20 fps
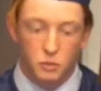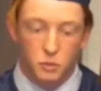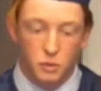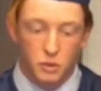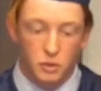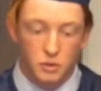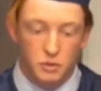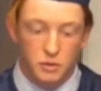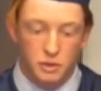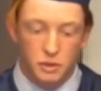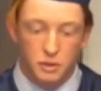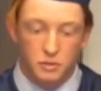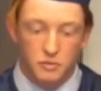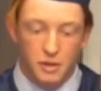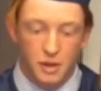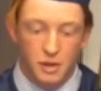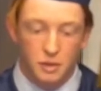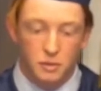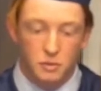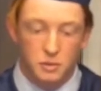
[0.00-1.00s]
worth and your
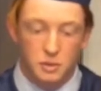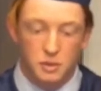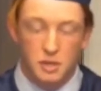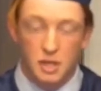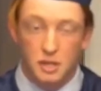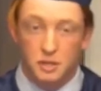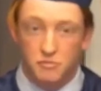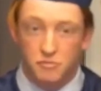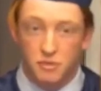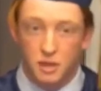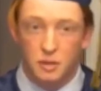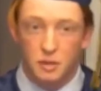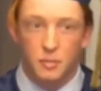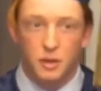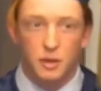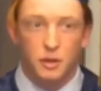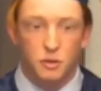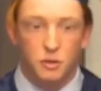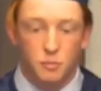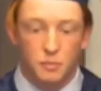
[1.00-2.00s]
value is not defined
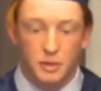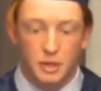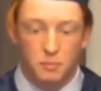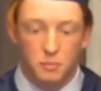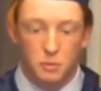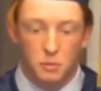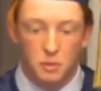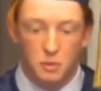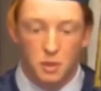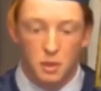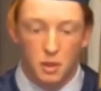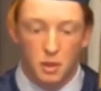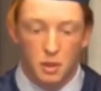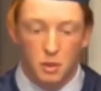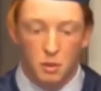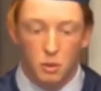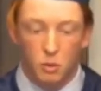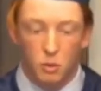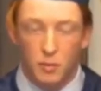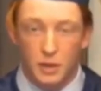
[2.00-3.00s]
by other people
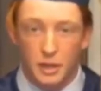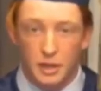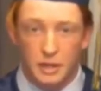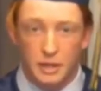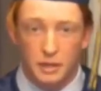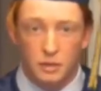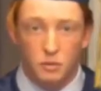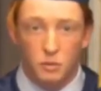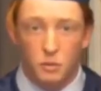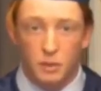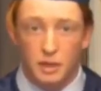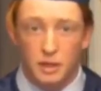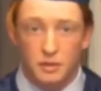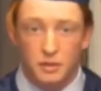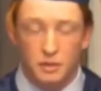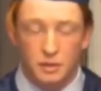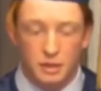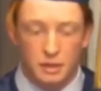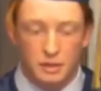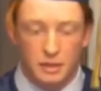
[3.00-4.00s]
or money or
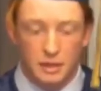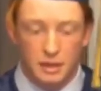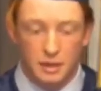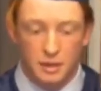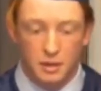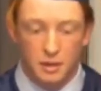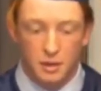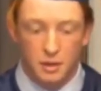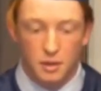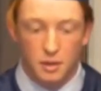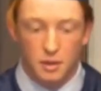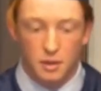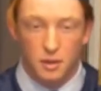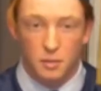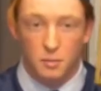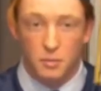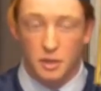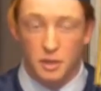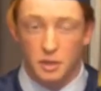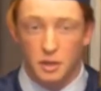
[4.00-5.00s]
anything like that,
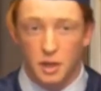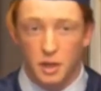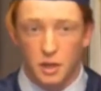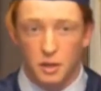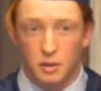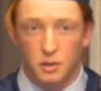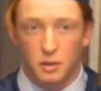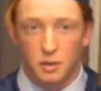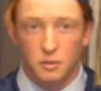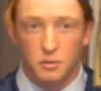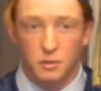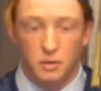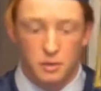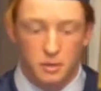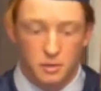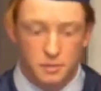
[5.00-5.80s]
but in God alone.